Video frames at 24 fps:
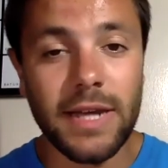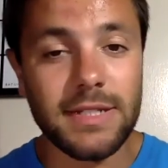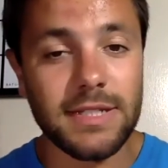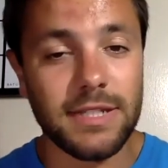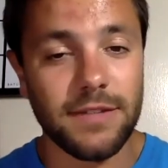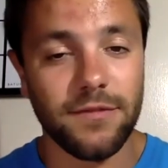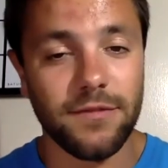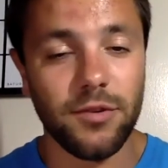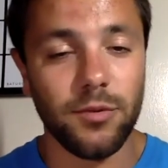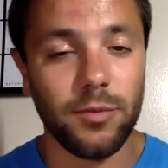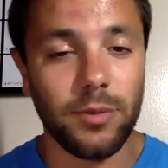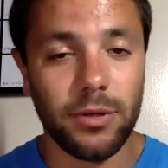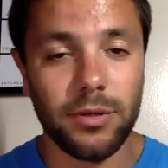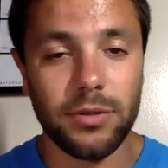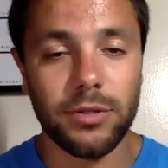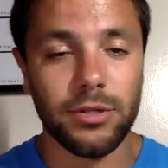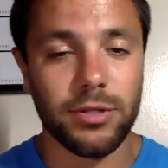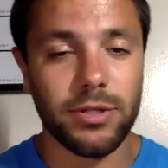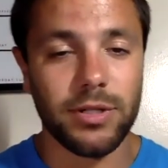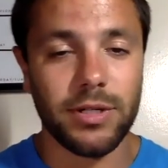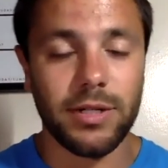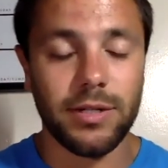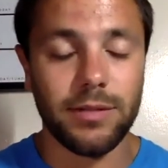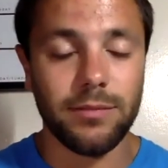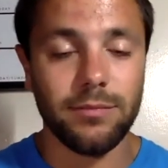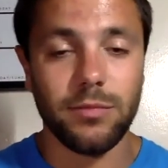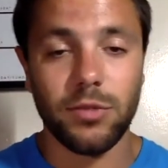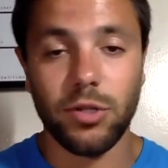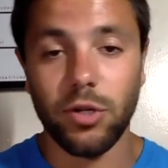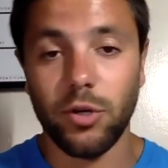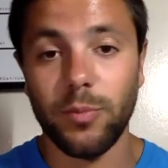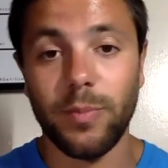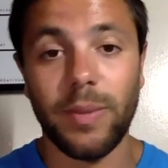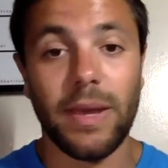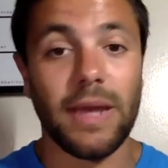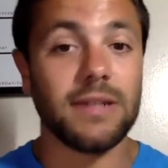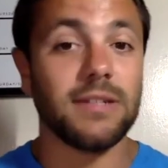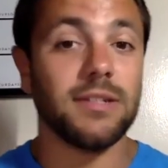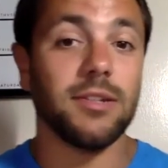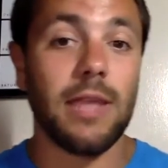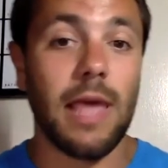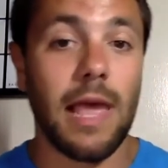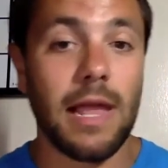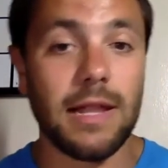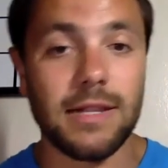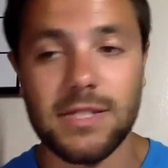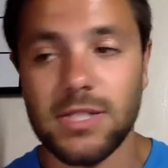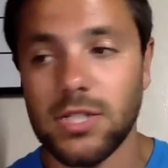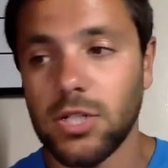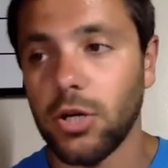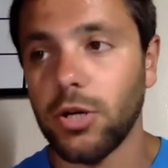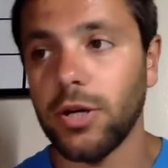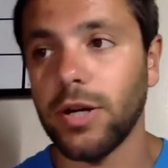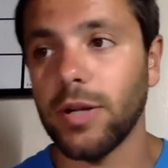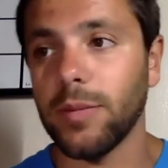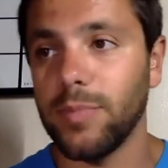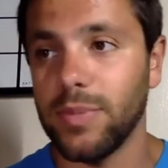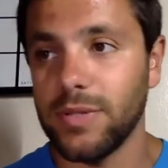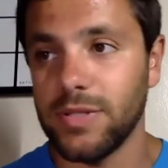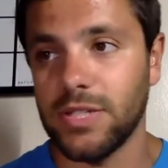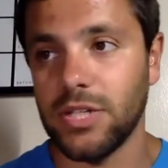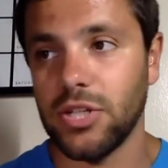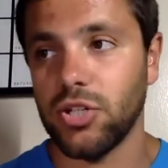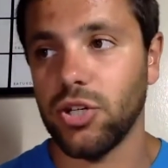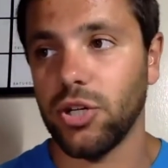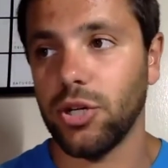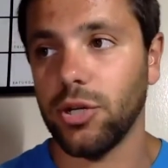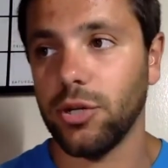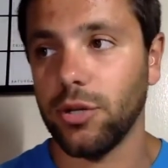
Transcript: if you will, and they're going to go back to that starting position.